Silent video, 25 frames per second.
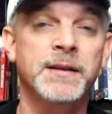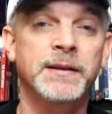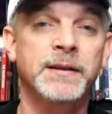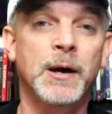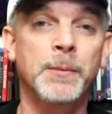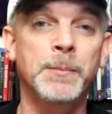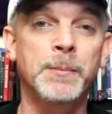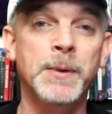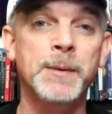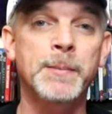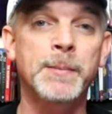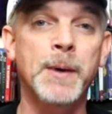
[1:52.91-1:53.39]

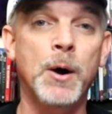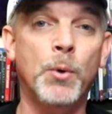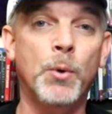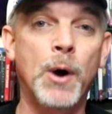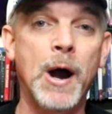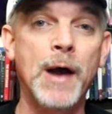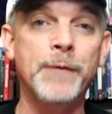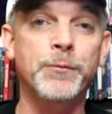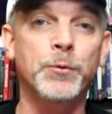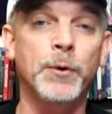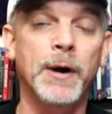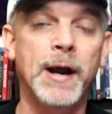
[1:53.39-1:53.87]
Now me and my
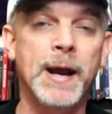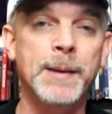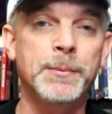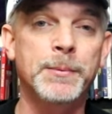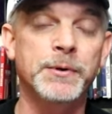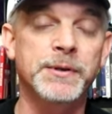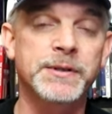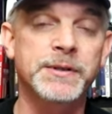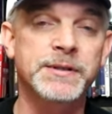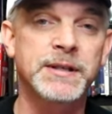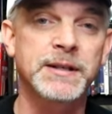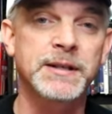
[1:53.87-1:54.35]
wife were
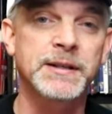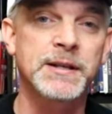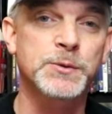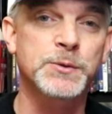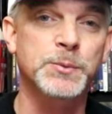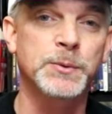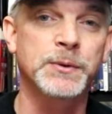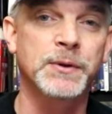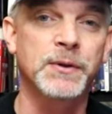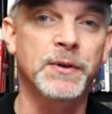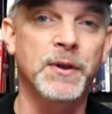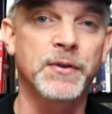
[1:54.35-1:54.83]
able to see
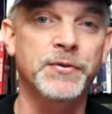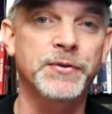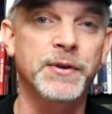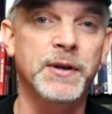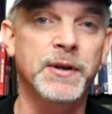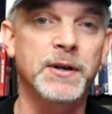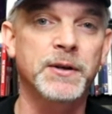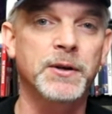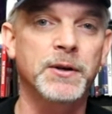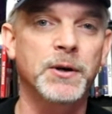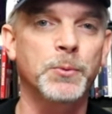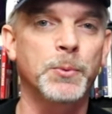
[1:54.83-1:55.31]
this one in the
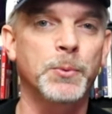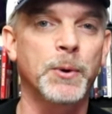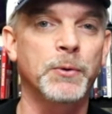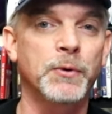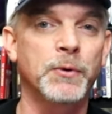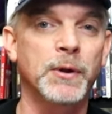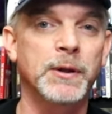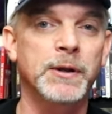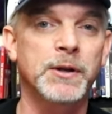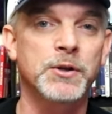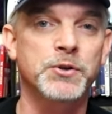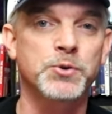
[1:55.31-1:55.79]
theater. We
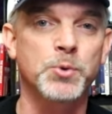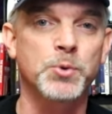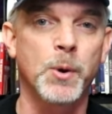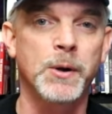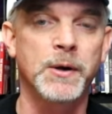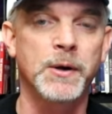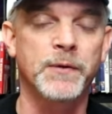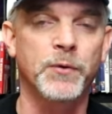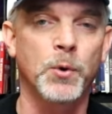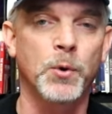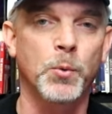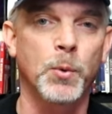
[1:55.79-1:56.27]
really
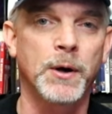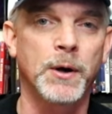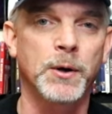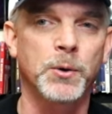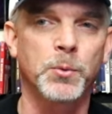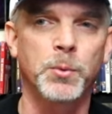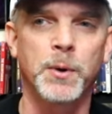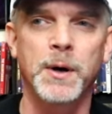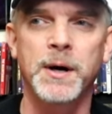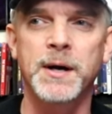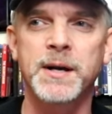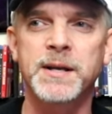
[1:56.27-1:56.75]
enjoyed it for what
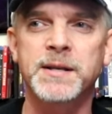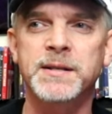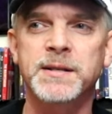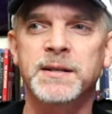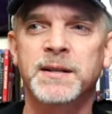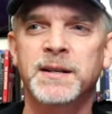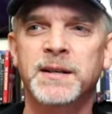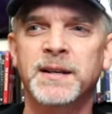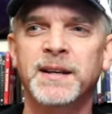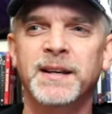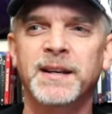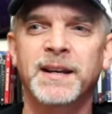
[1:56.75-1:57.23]
it was.